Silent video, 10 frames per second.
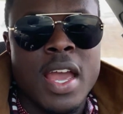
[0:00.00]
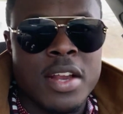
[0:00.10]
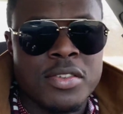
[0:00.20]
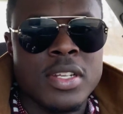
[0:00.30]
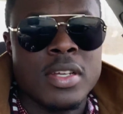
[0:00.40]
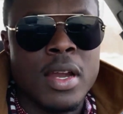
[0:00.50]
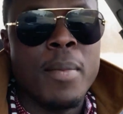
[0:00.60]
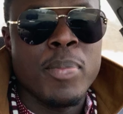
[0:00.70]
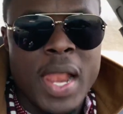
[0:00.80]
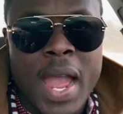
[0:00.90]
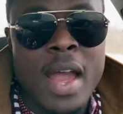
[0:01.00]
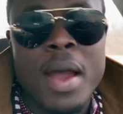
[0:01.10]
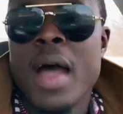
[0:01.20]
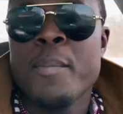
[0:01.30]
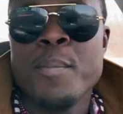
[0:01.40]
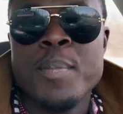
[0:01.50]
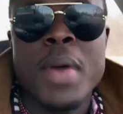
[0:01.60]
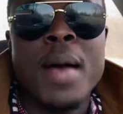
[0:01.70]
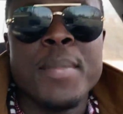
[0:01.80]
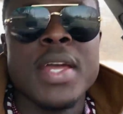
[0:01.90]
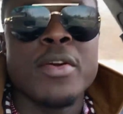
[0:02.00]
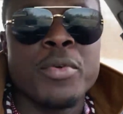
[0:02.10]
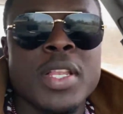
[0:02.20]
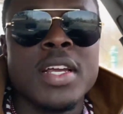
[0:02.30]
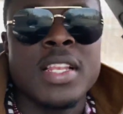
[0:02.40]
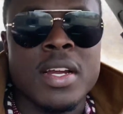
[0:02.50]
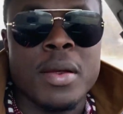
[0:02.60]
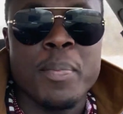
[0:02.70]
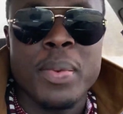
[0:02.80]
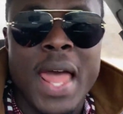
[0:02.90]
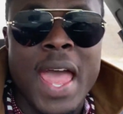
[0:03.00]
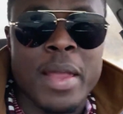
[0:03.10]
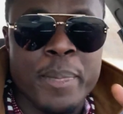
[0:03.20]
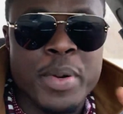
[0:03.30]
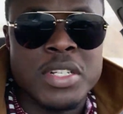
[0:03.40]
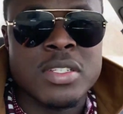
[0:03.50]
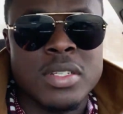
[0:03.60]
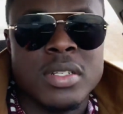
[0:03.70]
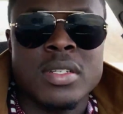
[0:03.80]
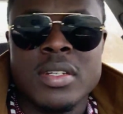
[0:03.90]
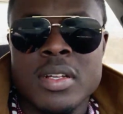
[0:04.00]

Actually, black. I made it really clear. Black person.